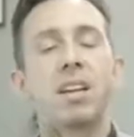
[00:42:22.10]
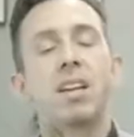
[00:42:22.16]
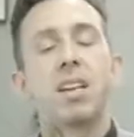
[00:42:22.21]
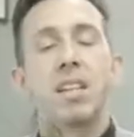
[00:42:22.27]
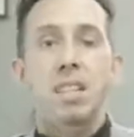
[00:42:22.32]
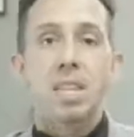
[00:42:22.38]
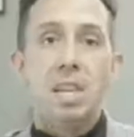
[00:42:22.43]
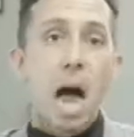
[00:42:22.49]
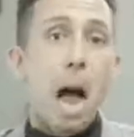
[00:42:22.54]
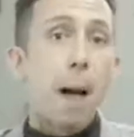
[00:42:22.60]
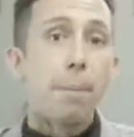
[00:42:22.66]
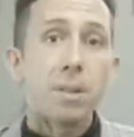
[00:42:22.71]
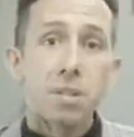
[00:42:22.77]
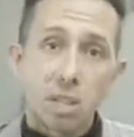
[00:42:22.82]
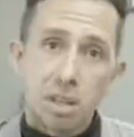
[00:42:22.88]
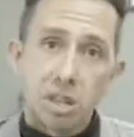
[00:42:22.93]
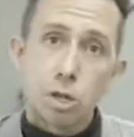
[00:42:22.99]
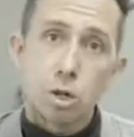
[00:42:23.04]
The
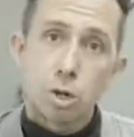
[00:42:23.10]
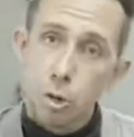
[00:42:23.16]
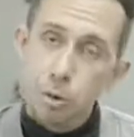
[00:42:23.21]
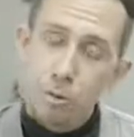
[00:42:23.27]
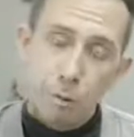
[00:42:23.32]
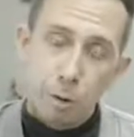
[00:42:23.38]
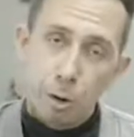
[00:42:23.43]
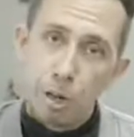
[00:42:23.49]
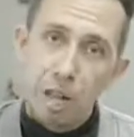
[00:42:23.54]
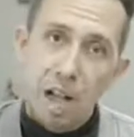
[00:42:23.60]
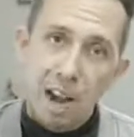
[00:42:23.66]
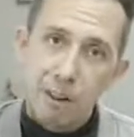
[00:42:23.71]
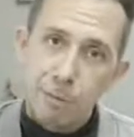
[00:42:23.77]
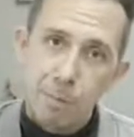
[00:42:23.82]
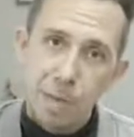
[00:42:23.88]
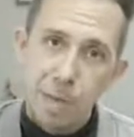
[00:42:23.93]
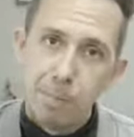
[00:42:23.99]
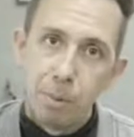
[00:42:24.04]
opposite is true for a lot of
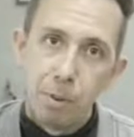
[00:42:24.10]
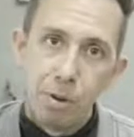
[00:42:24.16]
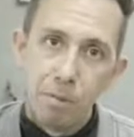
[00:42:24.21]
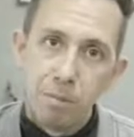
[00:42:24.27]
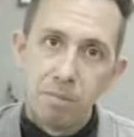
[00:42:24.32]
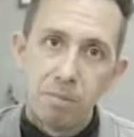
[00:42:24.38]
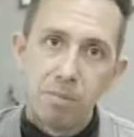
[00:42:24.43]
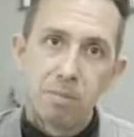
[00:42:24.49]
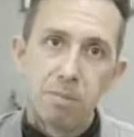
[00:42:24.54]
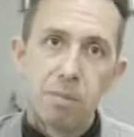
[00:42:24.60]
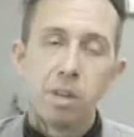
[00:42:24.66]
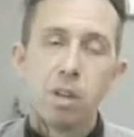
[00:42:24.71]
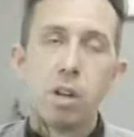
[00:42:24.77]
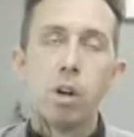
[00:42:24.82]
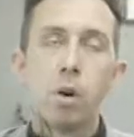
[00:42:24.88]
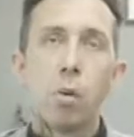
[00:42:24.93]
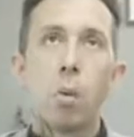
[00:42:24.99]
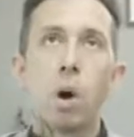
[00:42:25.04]
people,
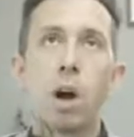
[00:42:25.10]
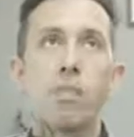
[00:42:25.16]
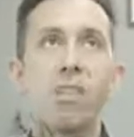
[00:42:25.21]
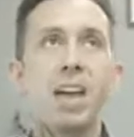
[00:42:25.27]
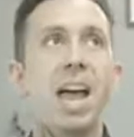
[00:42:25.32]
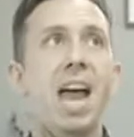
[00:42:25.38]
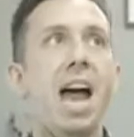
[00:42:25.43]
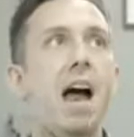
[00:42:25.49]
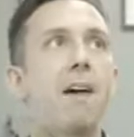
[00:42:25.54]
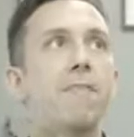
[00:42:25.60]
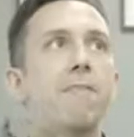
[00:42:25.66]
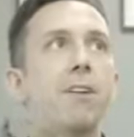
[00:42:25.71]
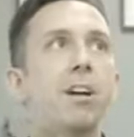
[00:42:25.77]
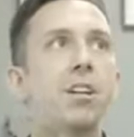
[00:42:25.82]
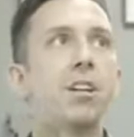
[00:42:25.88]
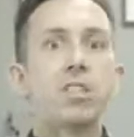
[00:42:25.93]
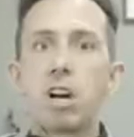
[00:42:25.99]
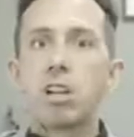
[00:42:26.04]
where they have
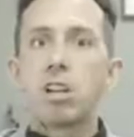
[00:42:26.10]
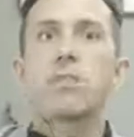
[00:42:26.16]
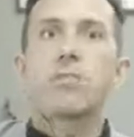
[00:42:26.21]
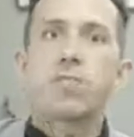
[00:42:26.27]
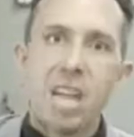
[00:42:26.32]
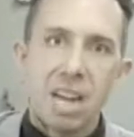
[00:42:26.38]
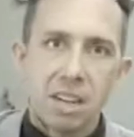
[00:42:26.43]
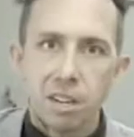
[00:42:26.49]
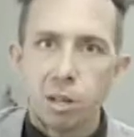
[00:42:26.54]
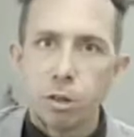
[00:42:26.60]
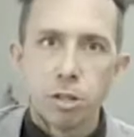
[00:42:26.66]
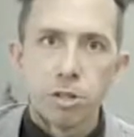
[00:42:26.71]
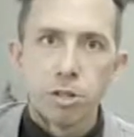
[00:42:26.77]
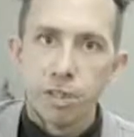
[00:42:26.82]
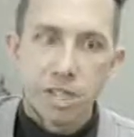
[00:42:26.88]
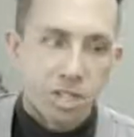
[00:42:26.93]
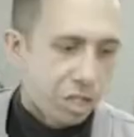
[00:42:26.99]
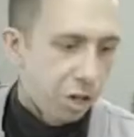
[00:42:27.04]
tons of technical
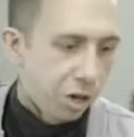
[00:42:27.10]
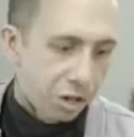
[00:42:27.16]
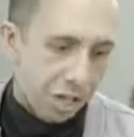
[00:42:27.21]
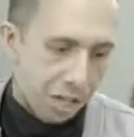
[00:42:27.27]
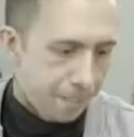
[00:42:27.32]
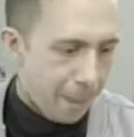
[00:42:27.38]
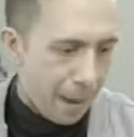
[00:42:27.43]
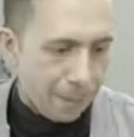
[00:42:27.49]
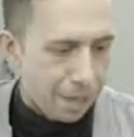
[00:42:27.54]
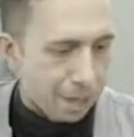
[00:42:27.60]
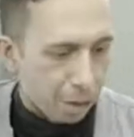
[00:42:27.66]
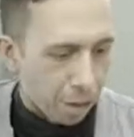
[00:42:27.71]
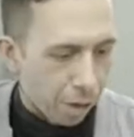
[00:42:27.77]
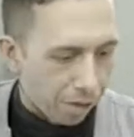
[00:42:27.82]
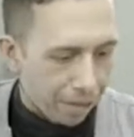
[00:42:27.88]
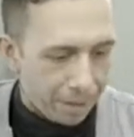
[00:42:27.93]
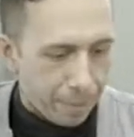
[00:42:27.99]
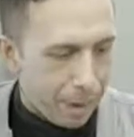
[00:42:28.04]
facility. Maybe
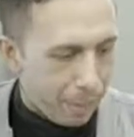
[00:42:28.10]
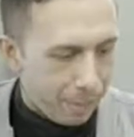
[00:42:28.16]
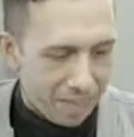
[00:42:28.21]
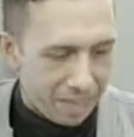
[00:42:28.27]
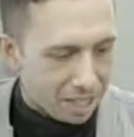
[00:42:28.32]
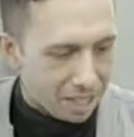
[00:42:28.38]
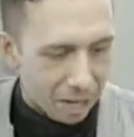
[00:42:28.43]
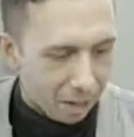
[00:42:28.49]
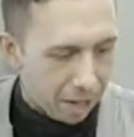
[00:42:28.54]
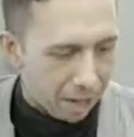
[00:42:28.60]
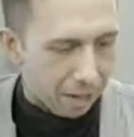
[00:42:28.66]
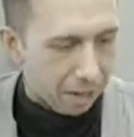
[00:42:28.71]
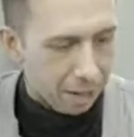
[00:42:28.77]
they sound like,